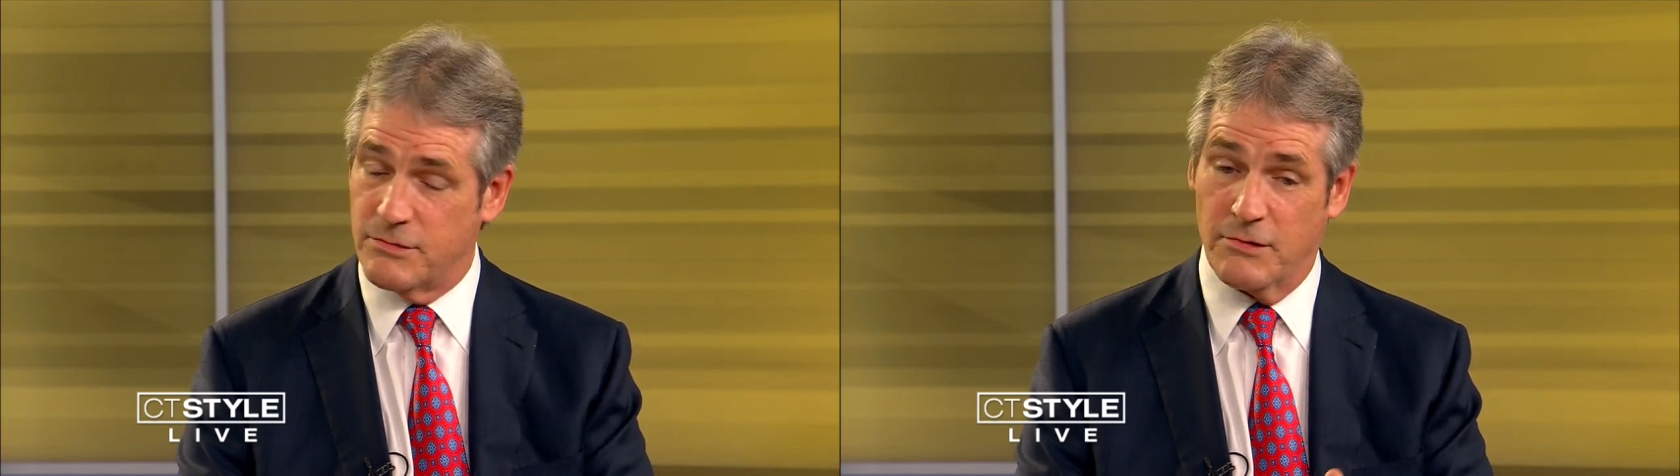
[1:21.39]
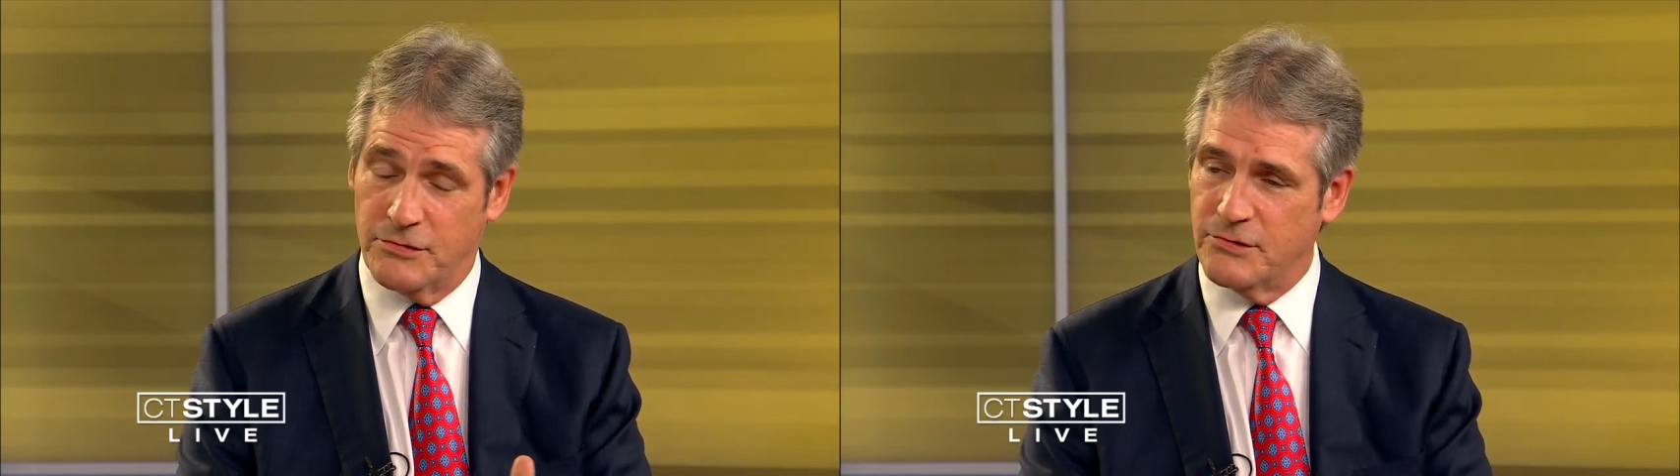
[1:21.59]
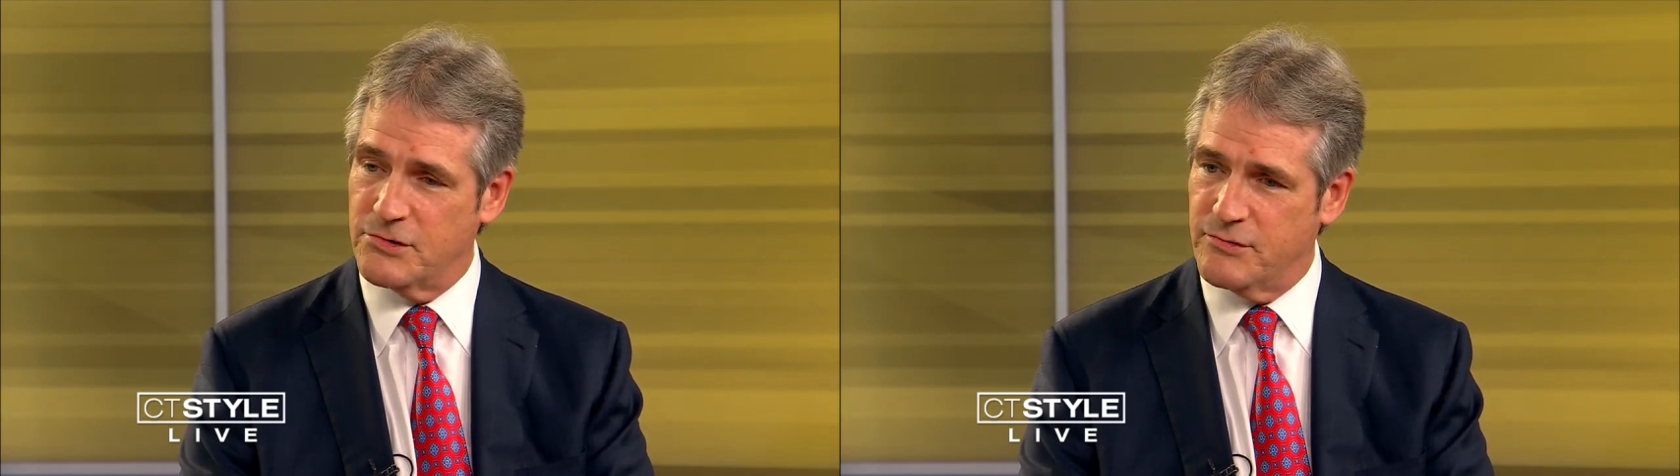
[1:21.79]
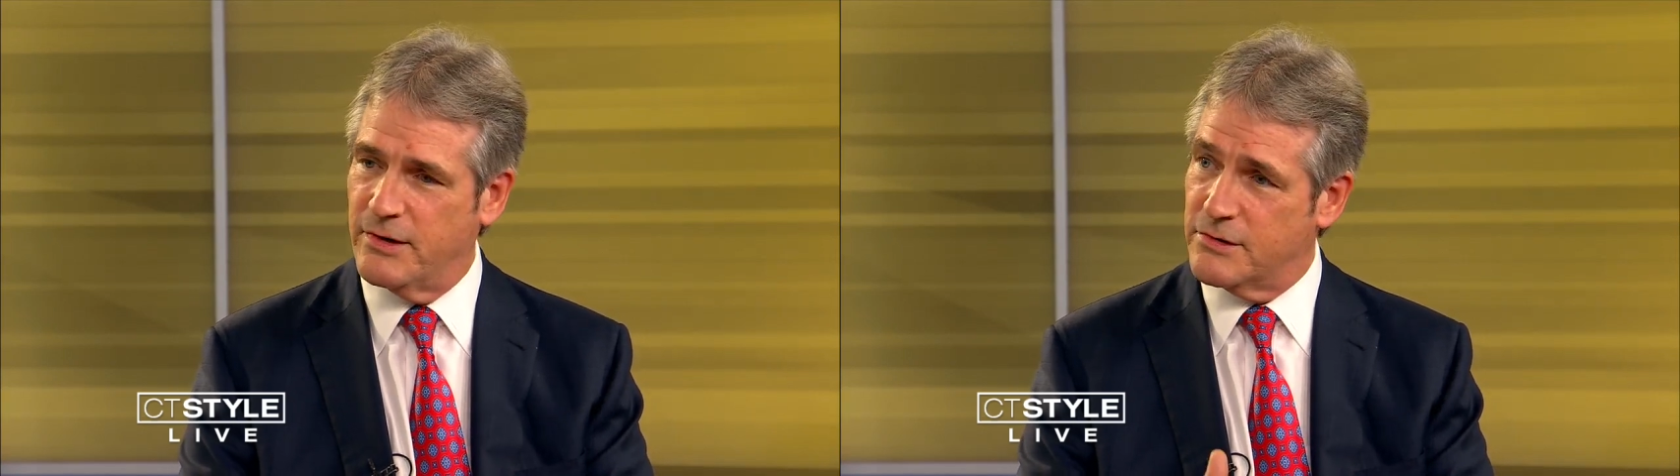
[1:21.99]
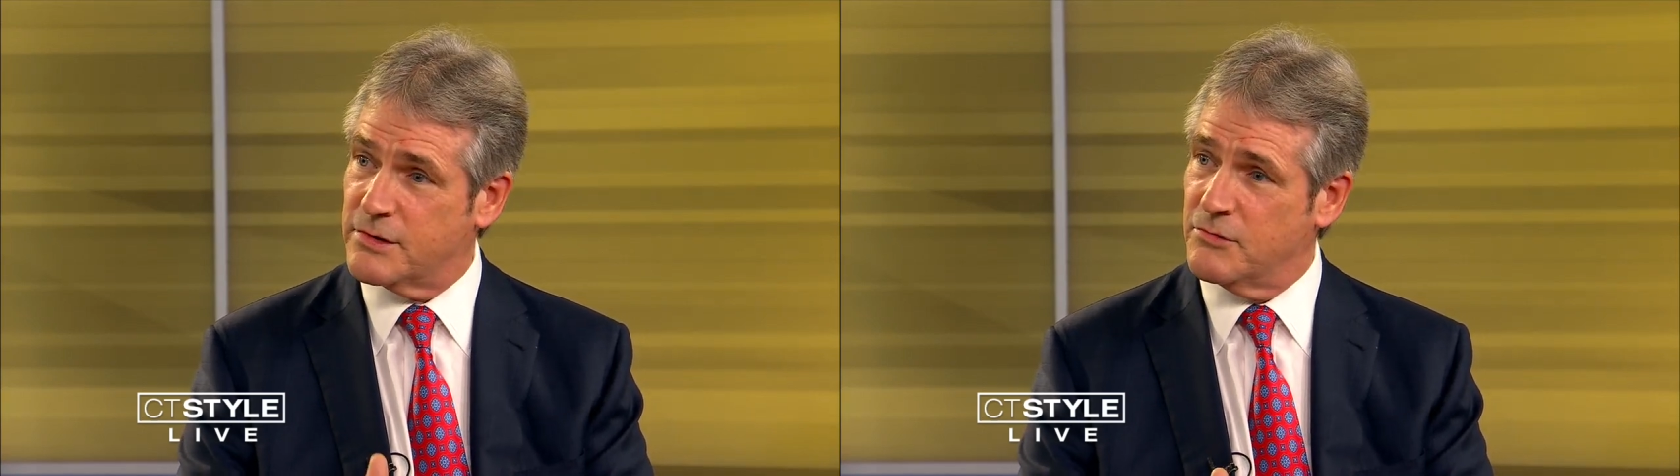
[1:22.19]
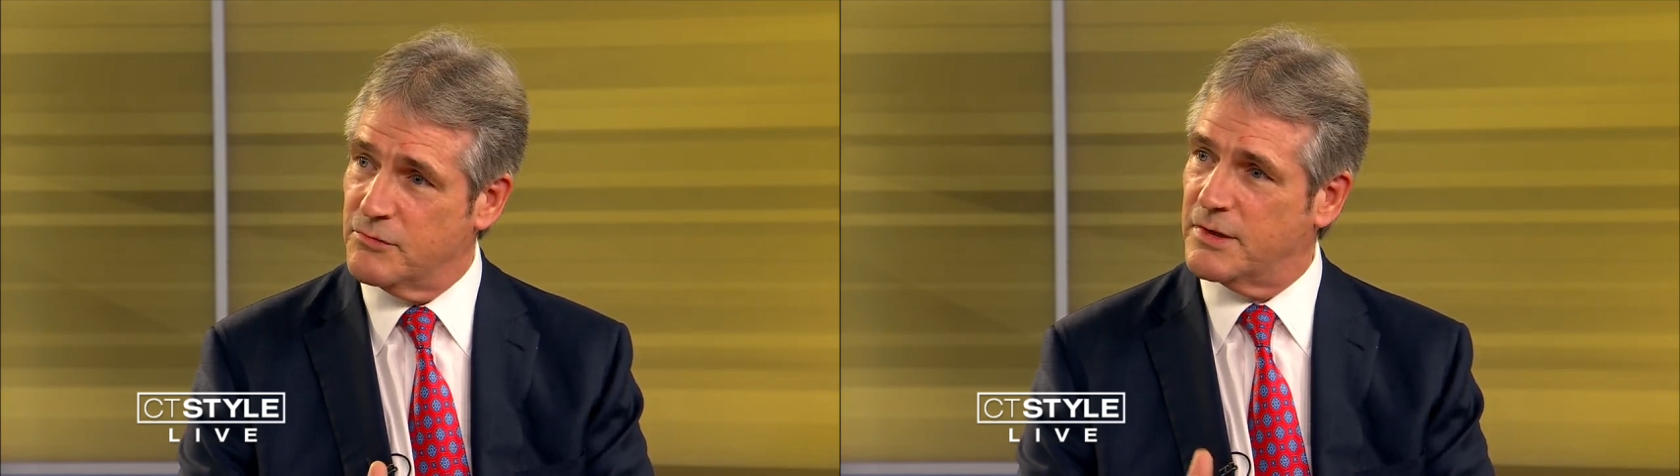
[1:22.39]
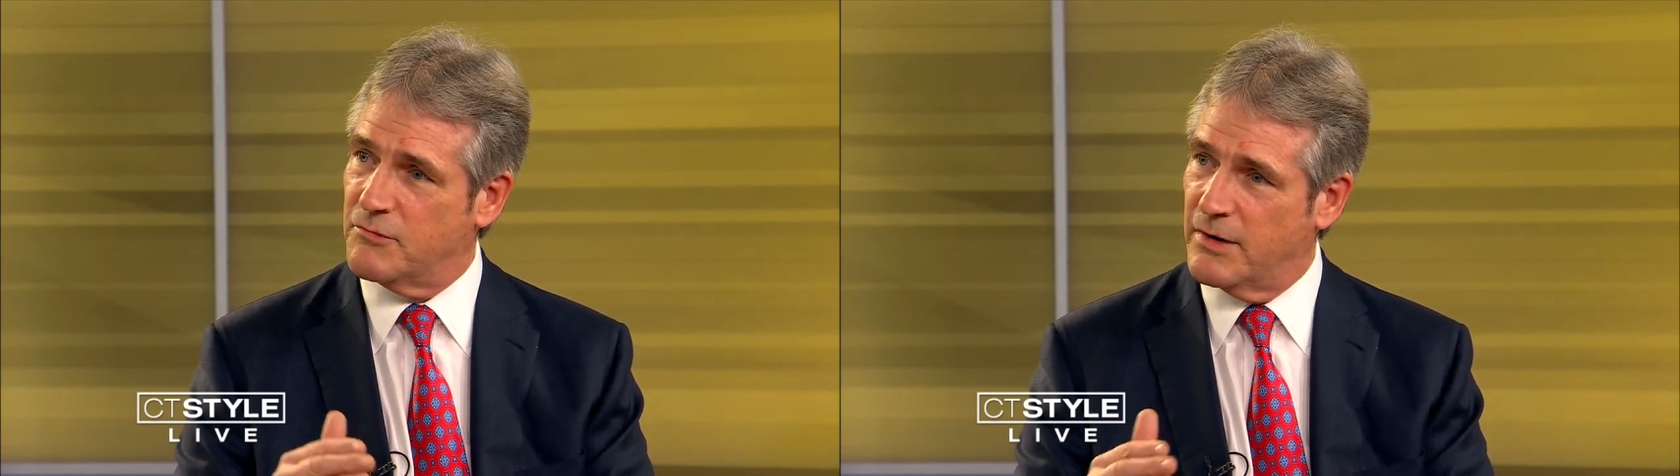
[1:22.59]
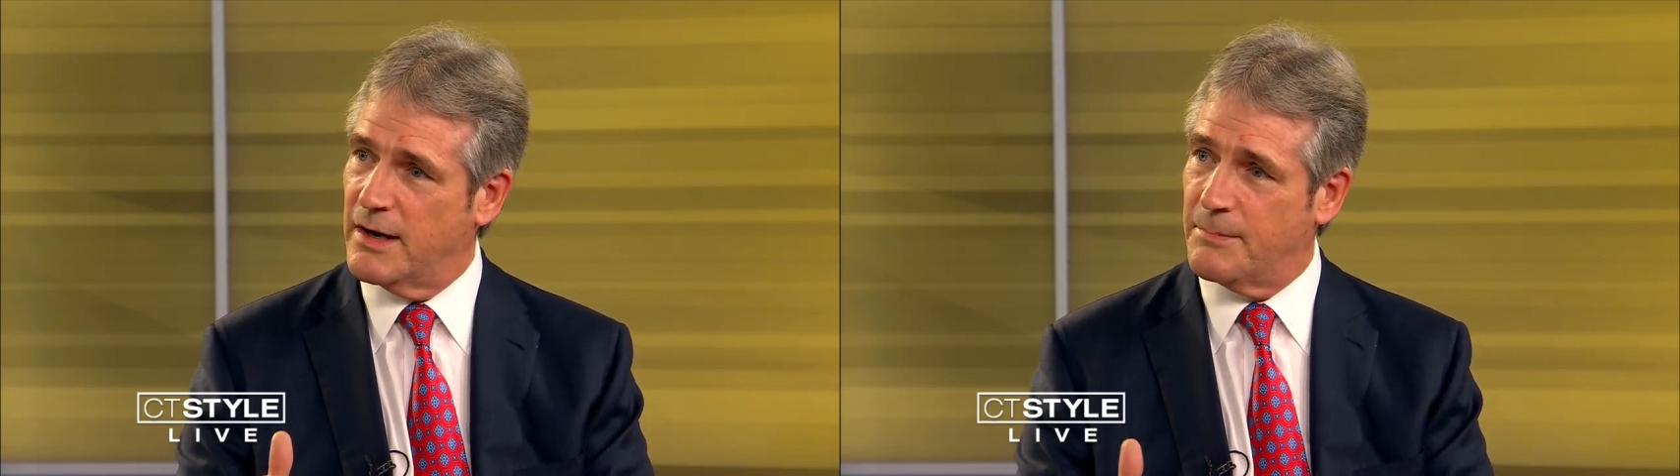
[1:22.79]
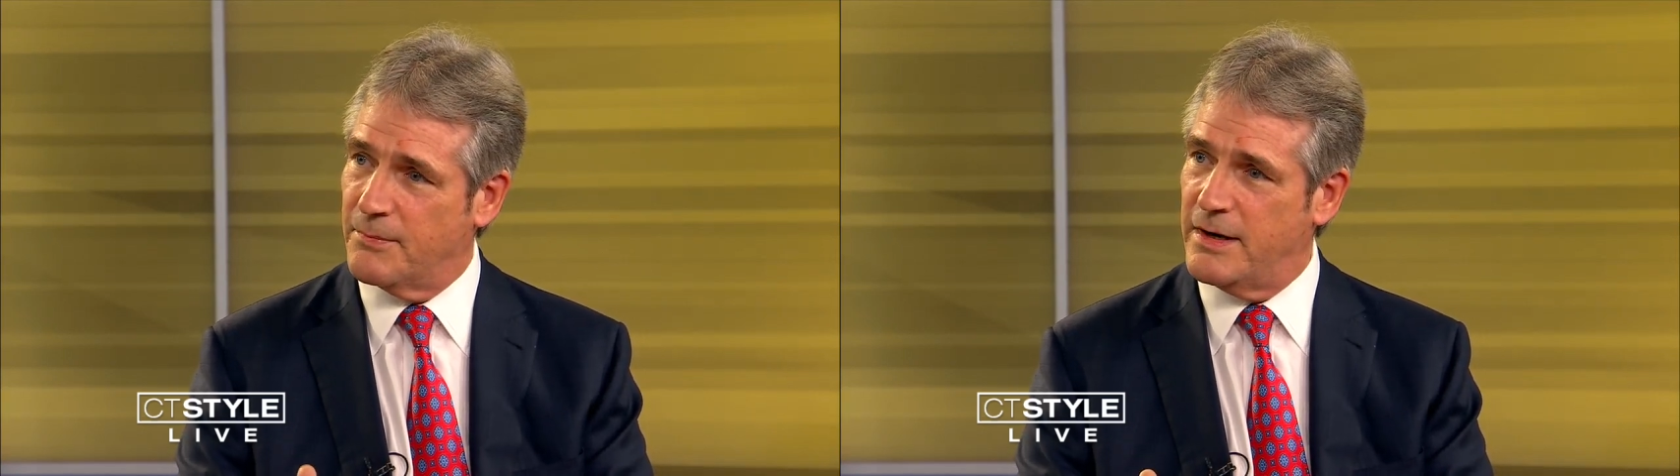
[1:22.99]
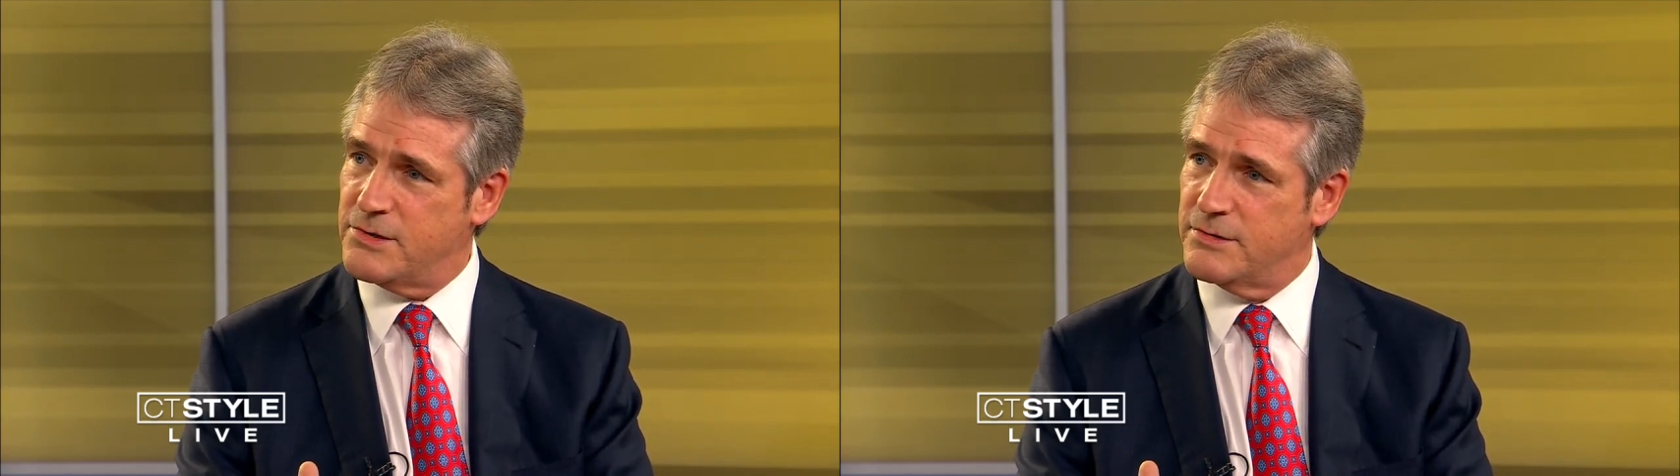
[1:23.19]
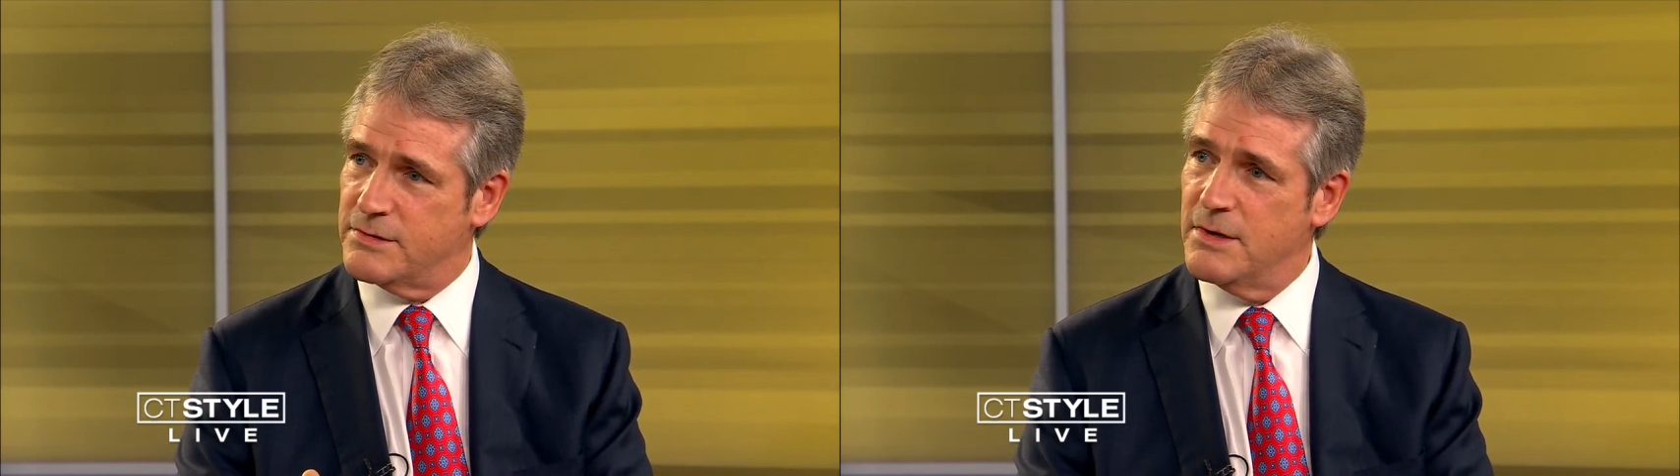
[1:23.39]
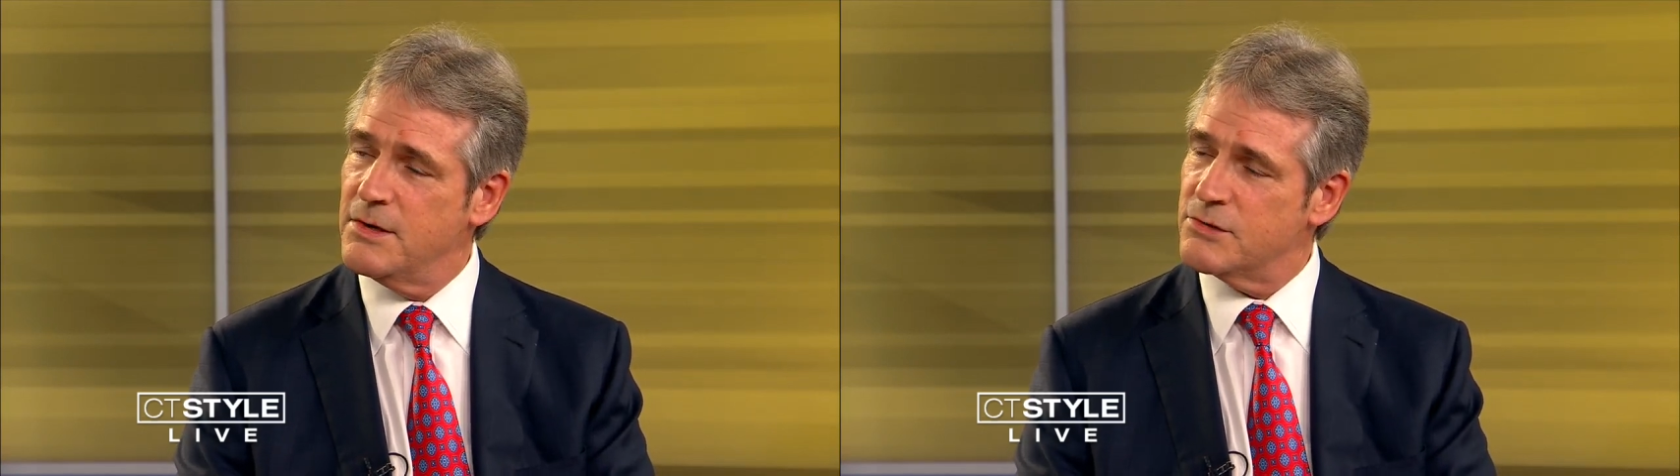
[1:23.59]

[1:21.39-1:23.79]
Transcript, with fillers: our third stringers could really run operations.